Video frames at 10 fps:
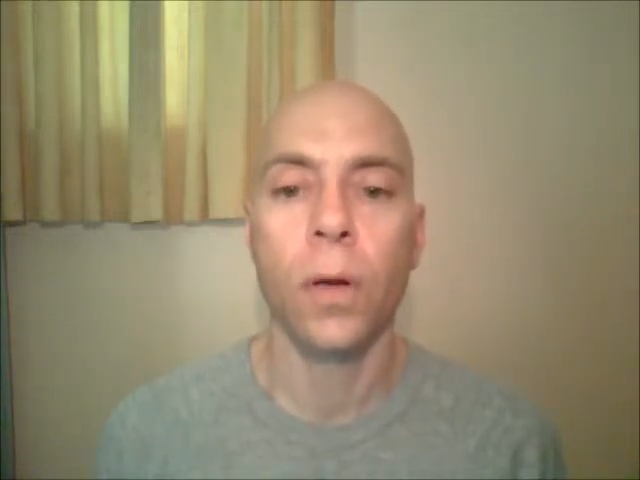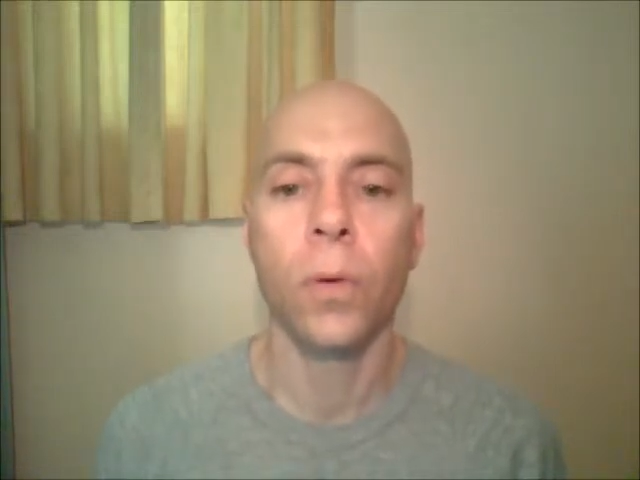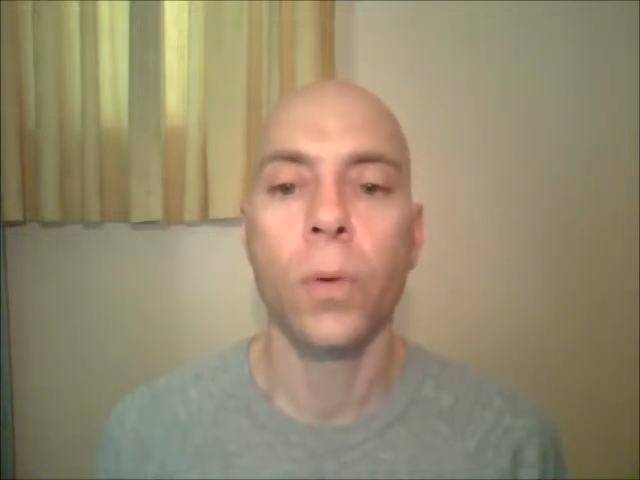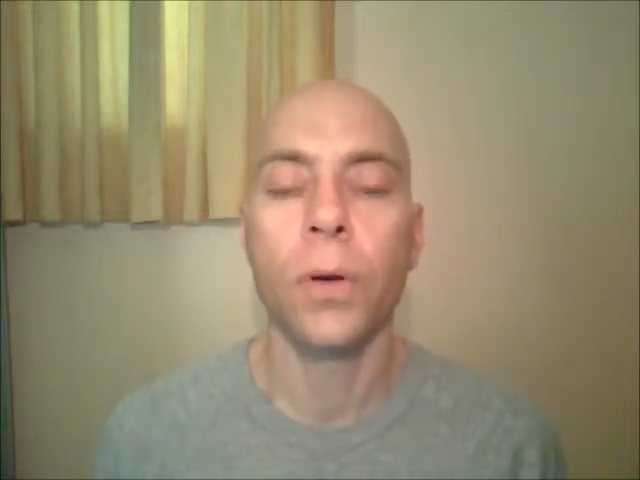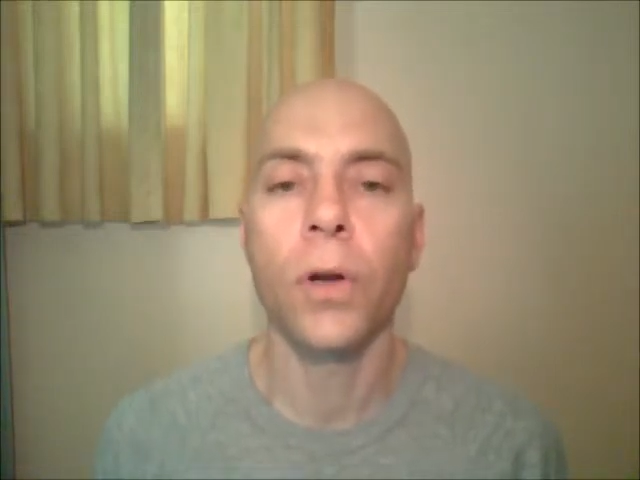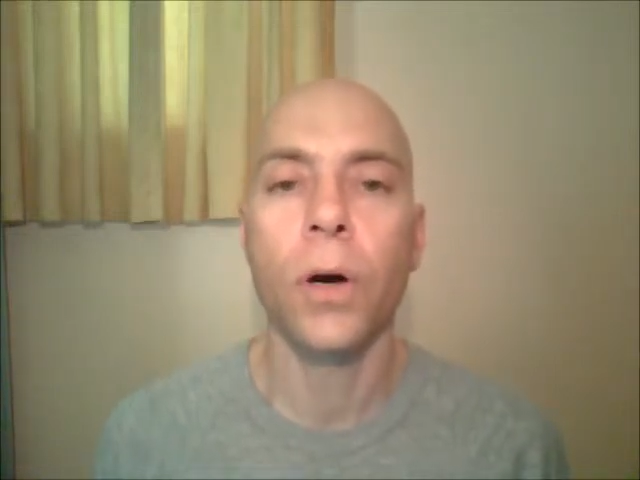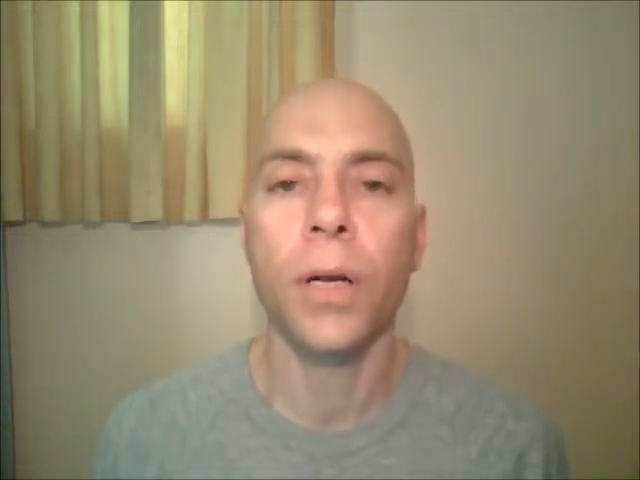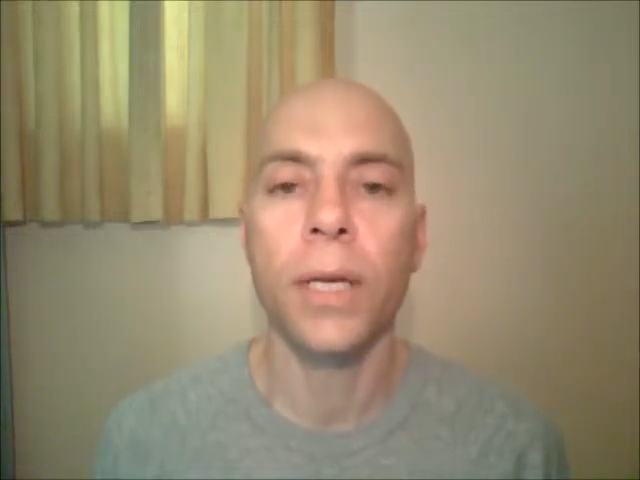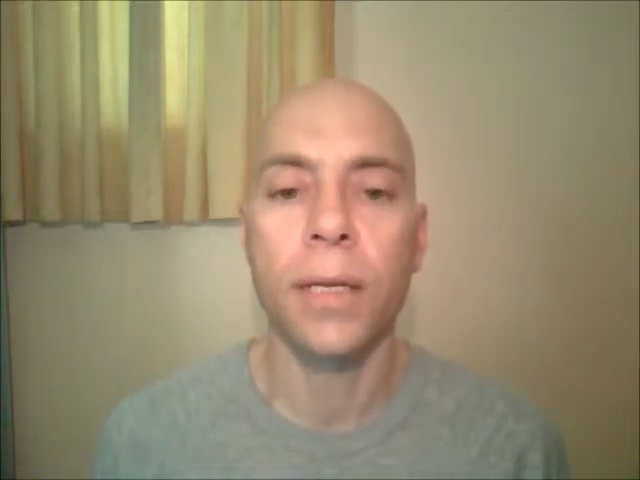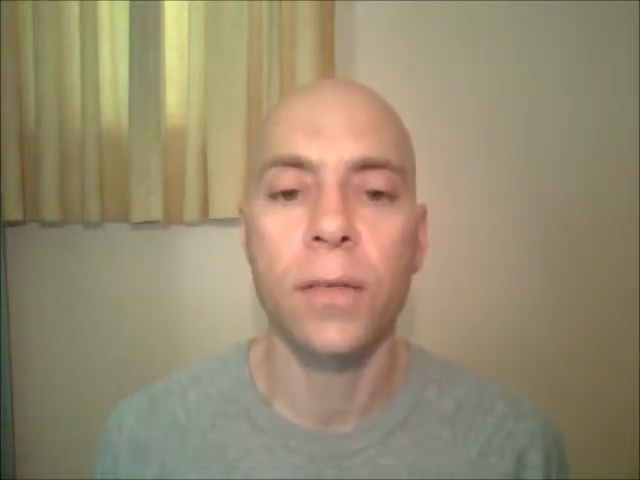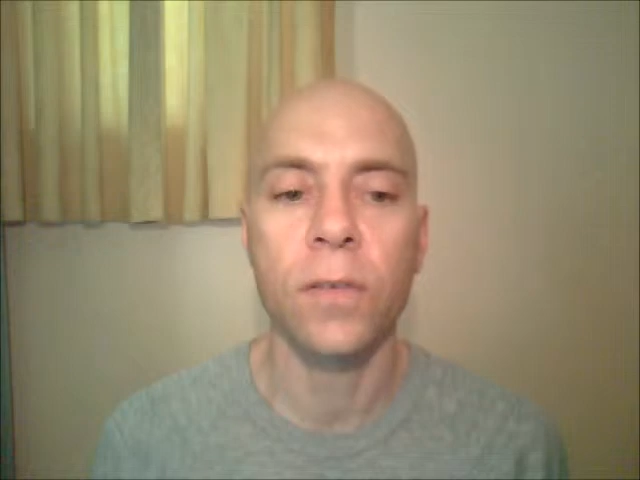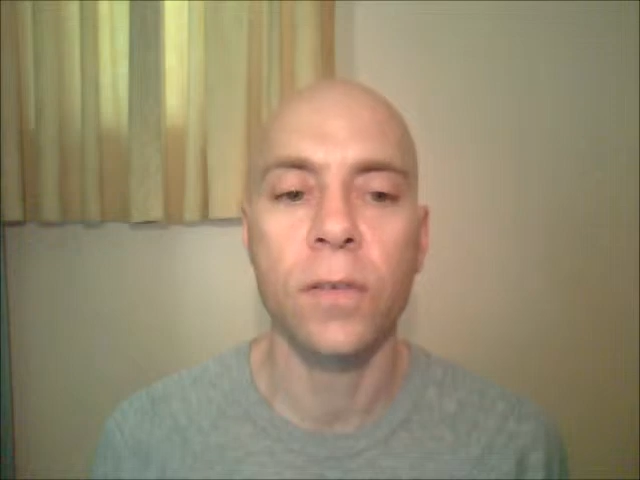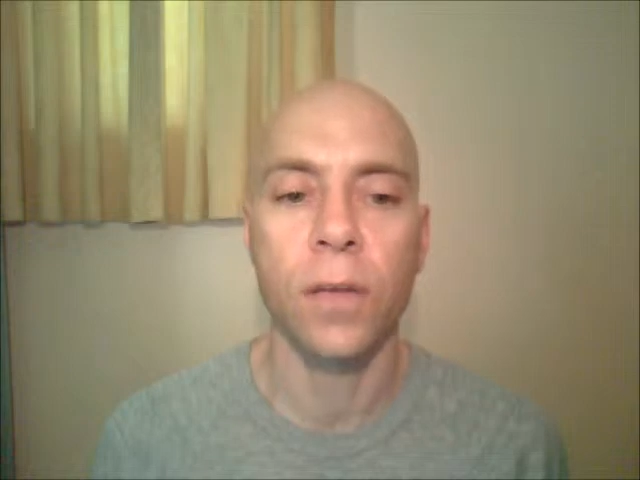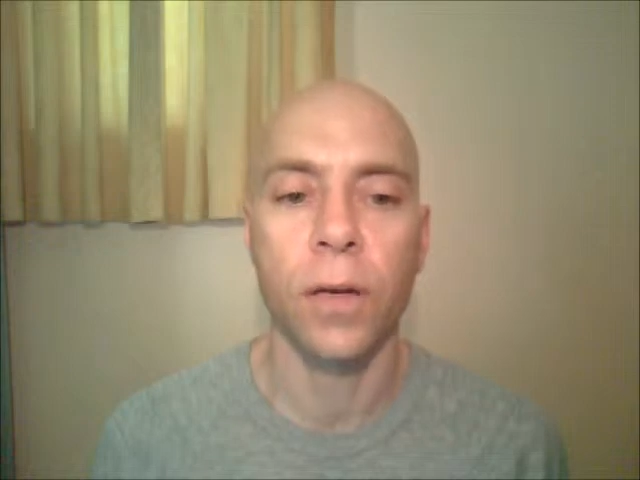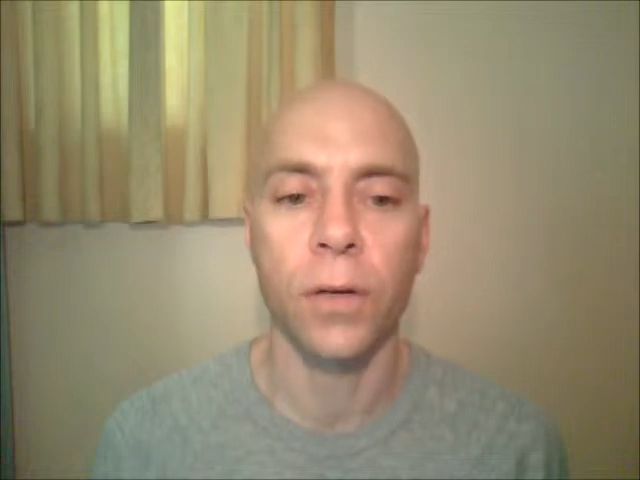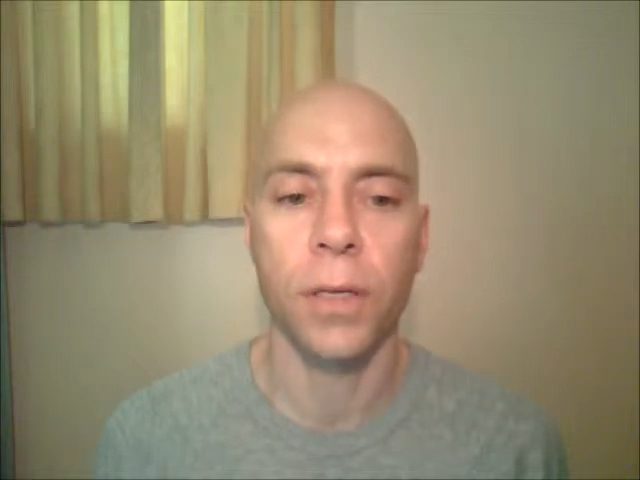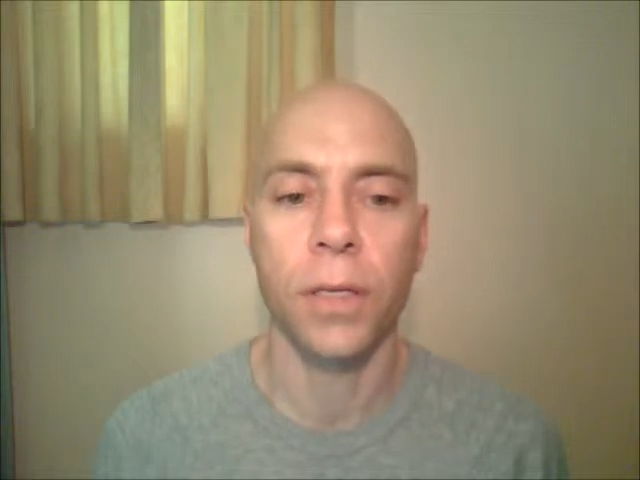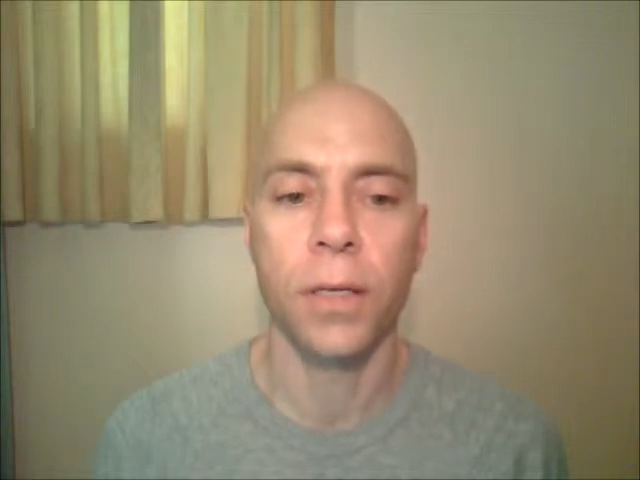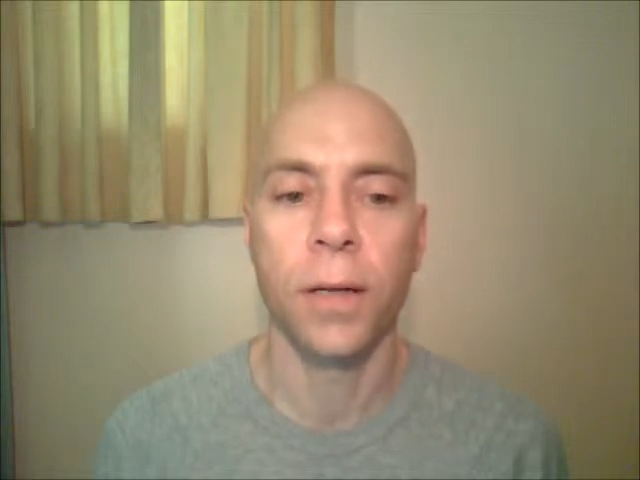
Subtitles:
were not necessary,